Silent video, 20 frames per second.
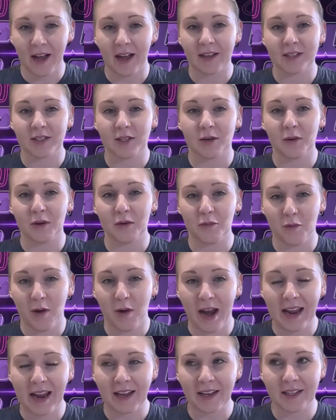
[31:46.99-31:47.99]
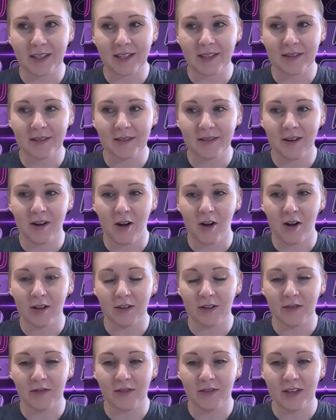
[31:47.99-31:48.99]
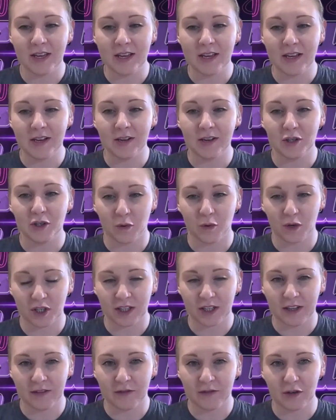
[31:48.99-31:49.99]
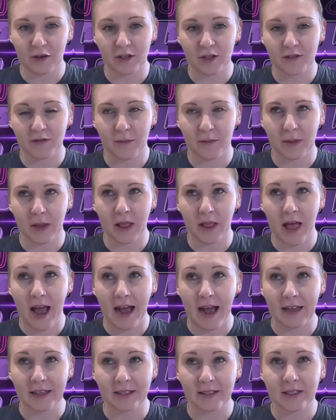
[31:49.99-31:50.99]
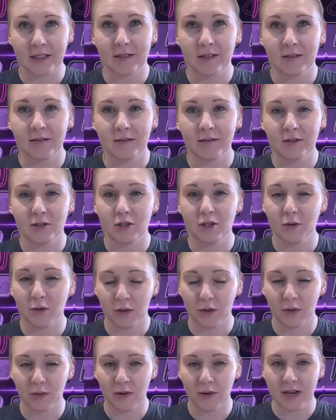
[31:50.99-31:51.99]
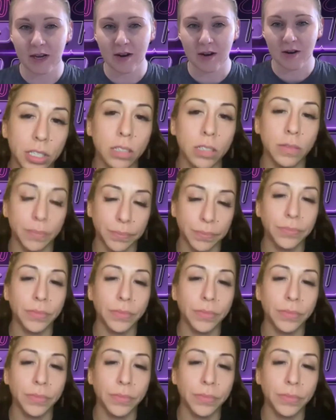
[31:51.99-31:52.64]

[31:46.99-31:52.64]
So we ranked all of the Georgia lifters from the last 2 or 3 years